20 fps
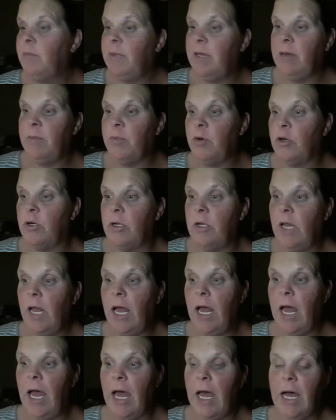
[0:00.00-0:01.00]
people,
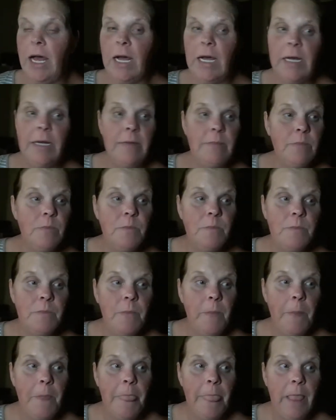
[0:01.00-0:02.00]
um,
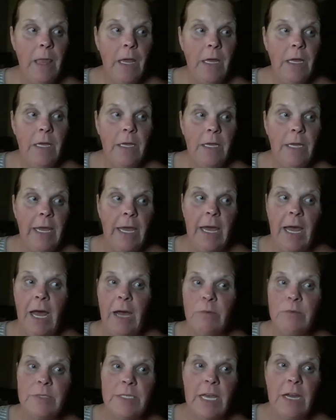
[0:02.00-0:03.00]
yeah,
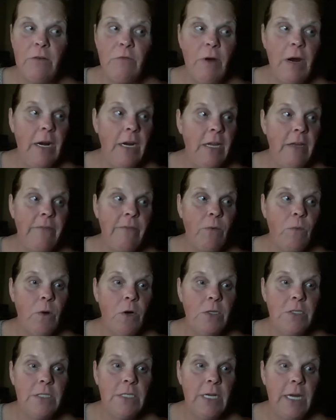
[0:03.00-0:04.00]
I was getting ready to leave for
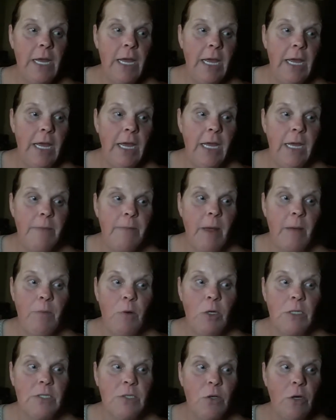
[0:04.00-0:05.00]
work today. My
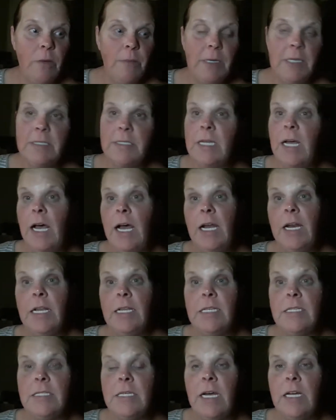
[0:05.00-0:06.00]
boss caught me aside
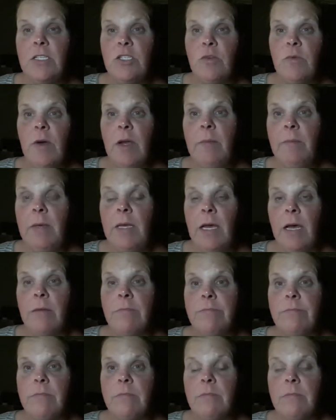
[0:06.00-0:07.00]
and decided to write me
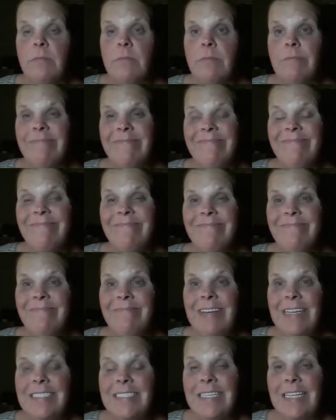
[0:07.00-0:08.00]
up,
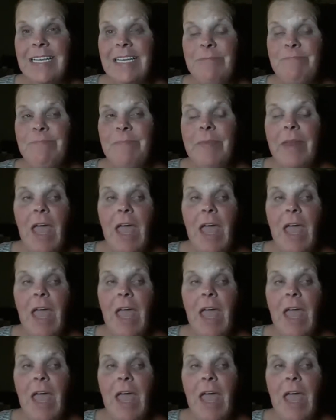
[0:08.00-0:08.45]
basically.